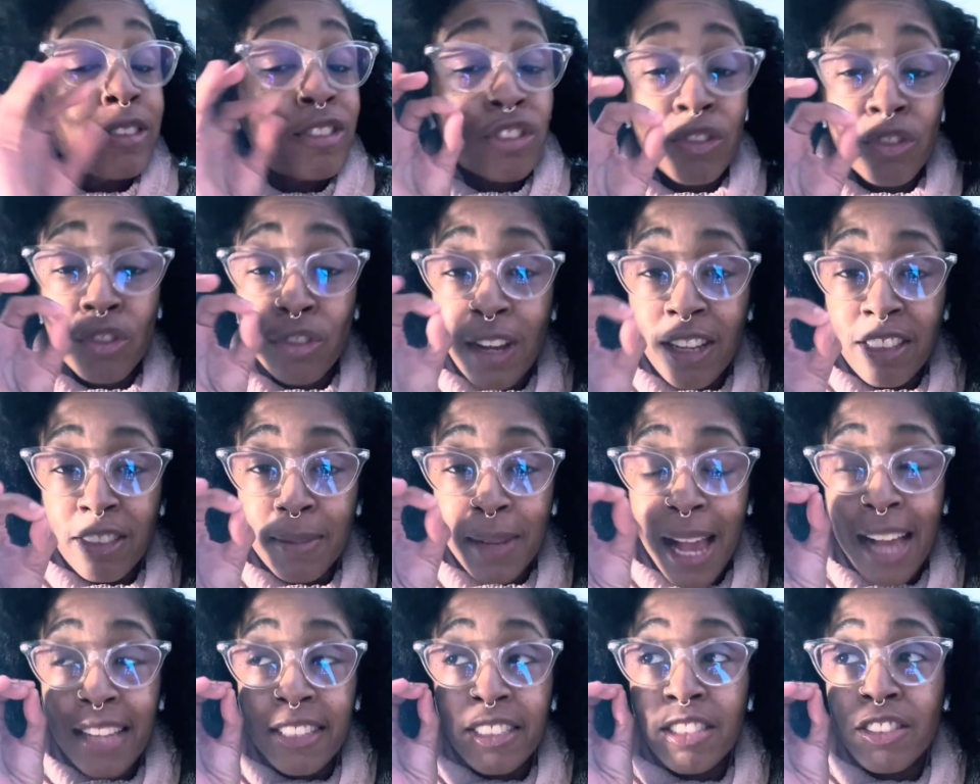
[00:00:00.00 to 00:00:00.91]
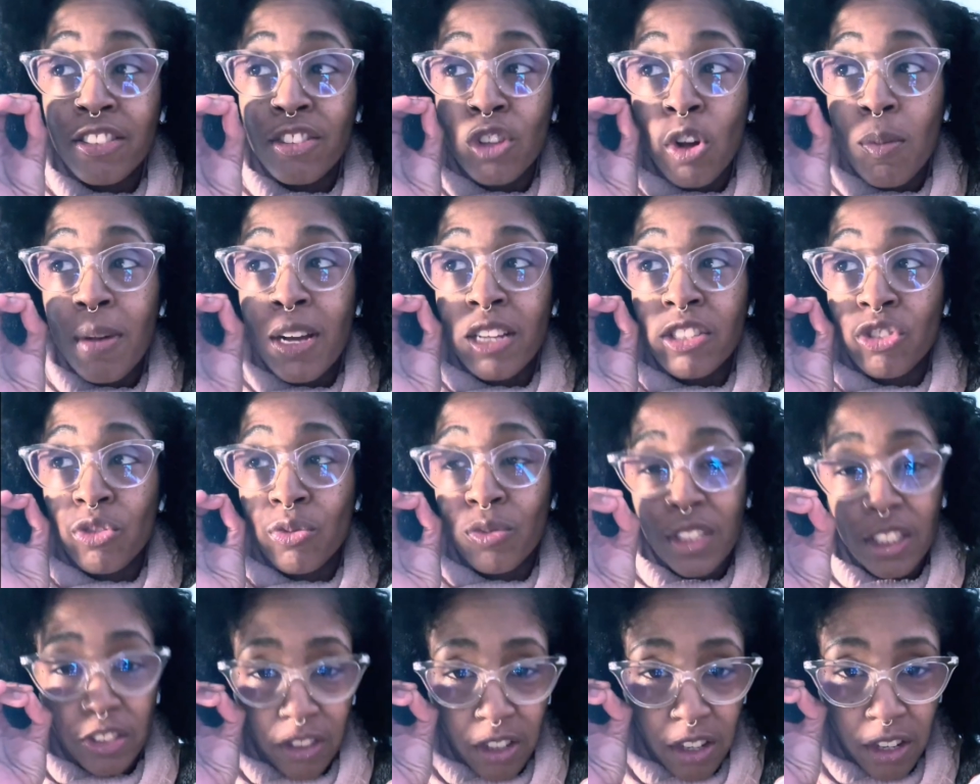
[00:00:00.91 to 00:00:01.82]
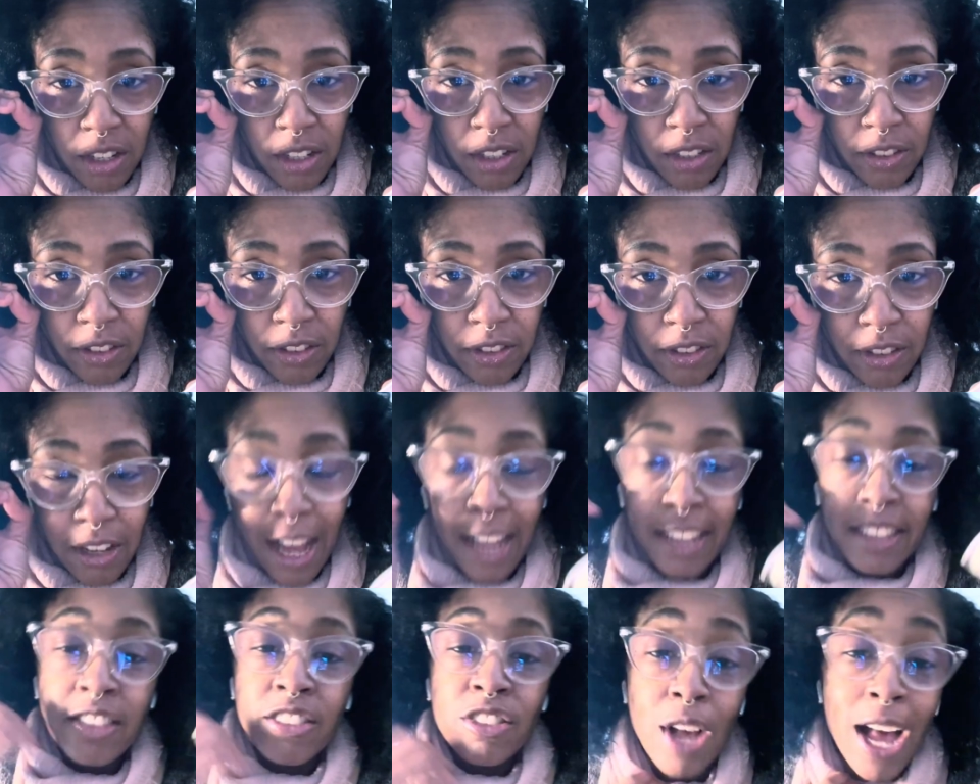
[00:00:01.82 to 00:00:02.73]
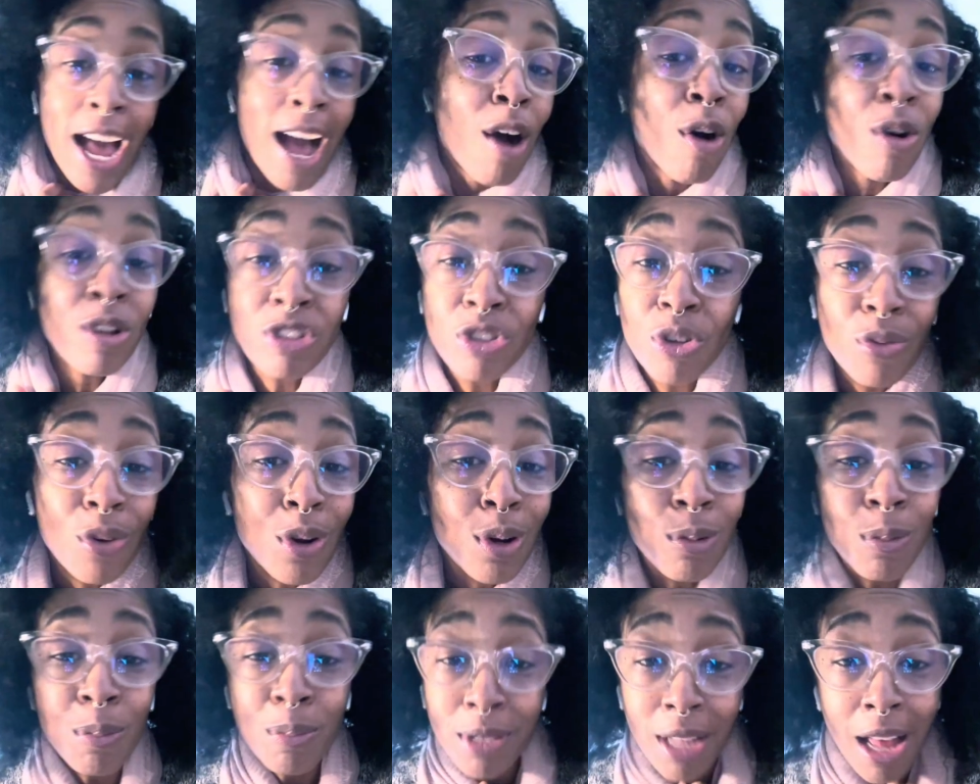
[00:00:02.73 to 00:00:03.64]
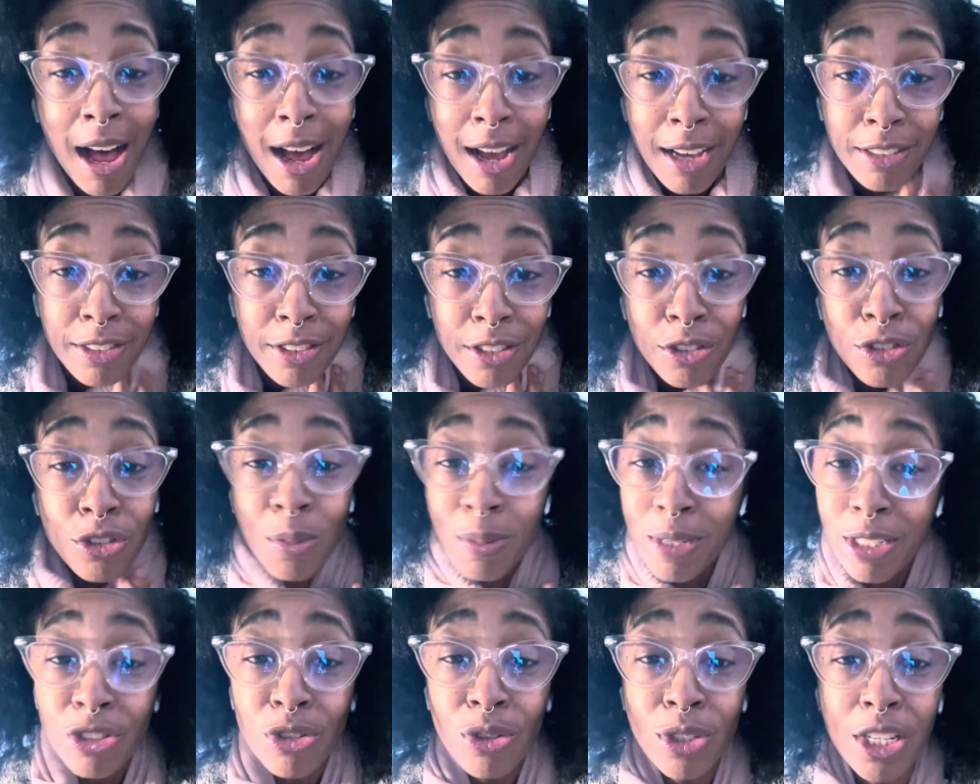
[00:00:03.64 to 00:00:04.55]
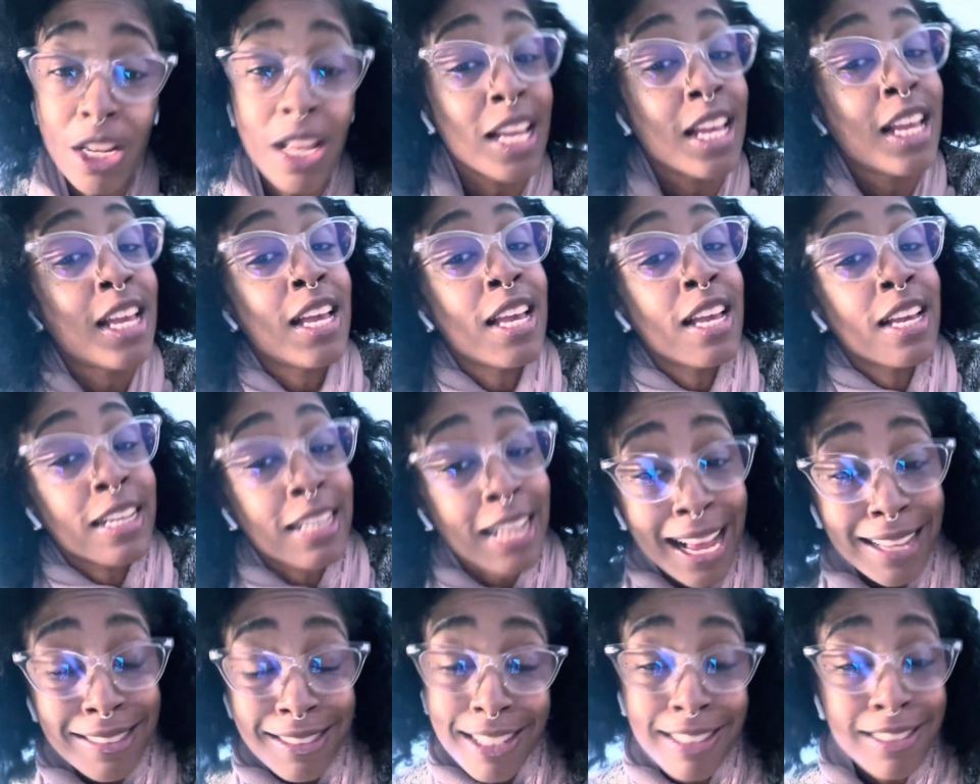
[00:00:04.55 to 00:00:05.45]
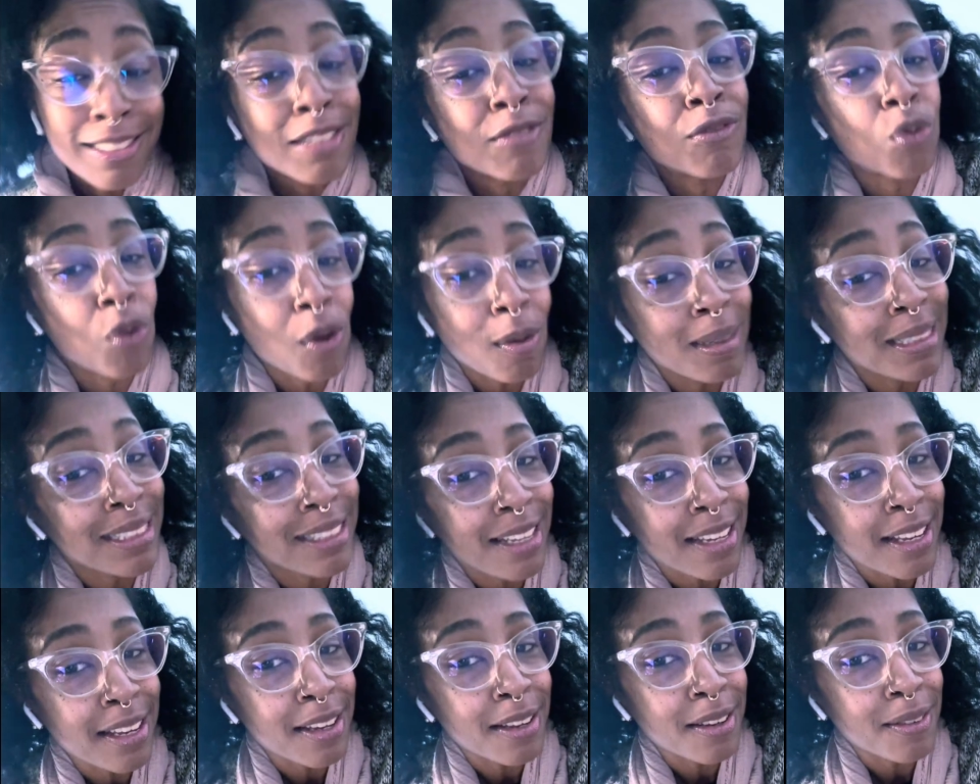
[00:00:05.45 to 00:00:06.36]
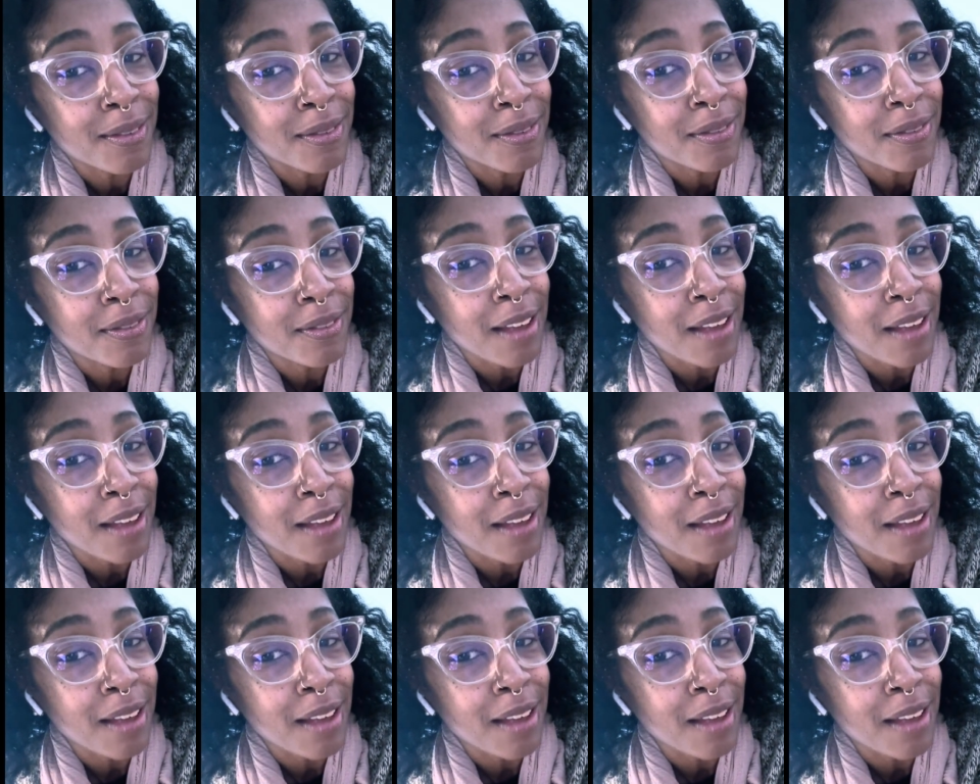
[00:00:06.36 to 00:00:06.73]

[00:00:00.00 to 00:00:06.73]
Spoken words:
trust me, I did so much research. I also wrote blogs, so be sure to, guys, it's informative.